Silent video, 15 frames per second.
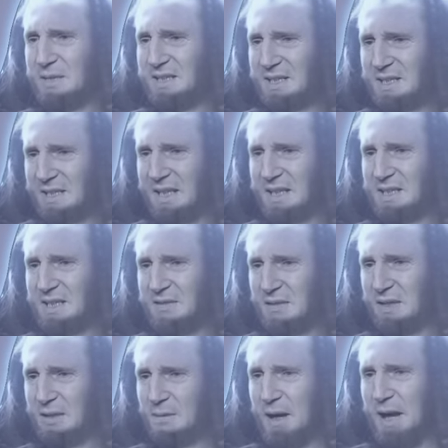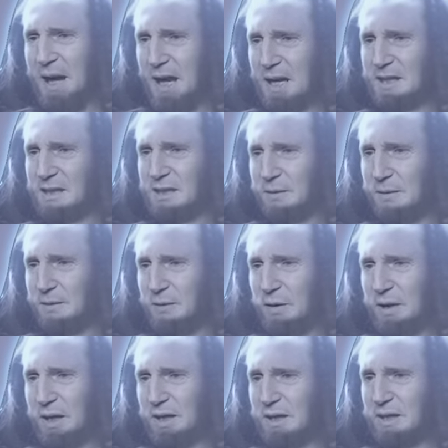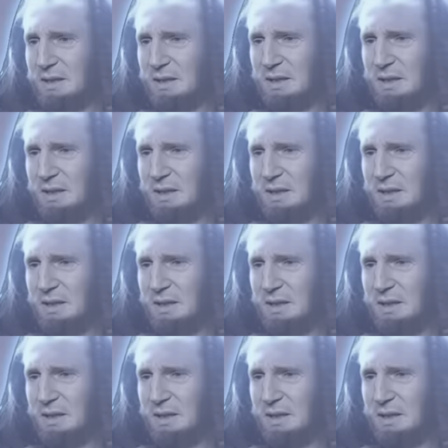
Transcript: with 6 of them and a Frick.